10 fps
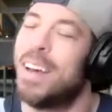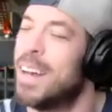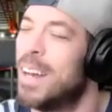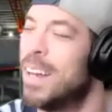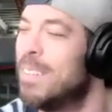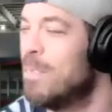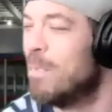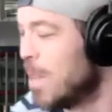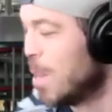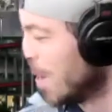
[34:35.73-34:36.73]
I
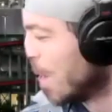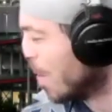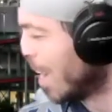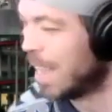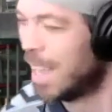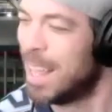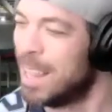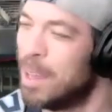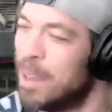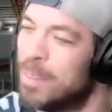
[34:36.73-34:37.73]

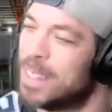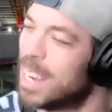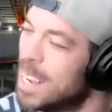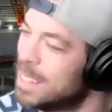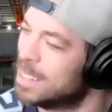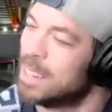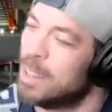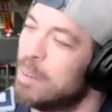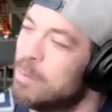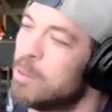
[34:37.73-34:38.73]
love the Titans. I
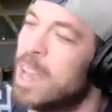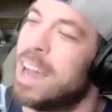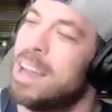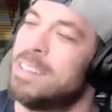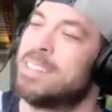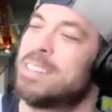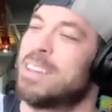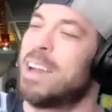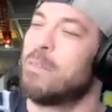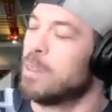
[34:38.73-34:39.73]
love you guys.
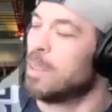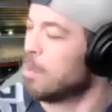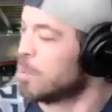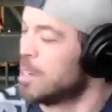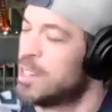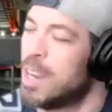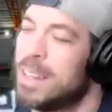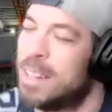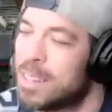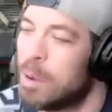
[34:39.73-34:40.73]
I really appreciate
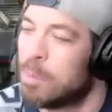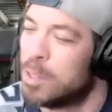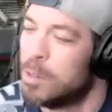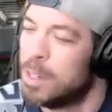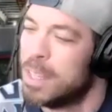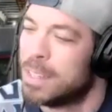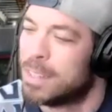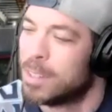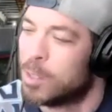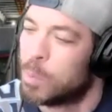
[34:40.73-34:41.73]
this opportunity, this
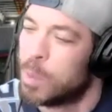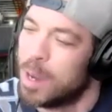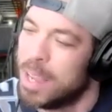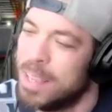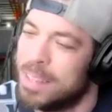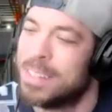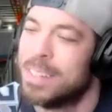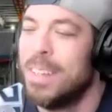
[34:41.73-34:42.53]
experience.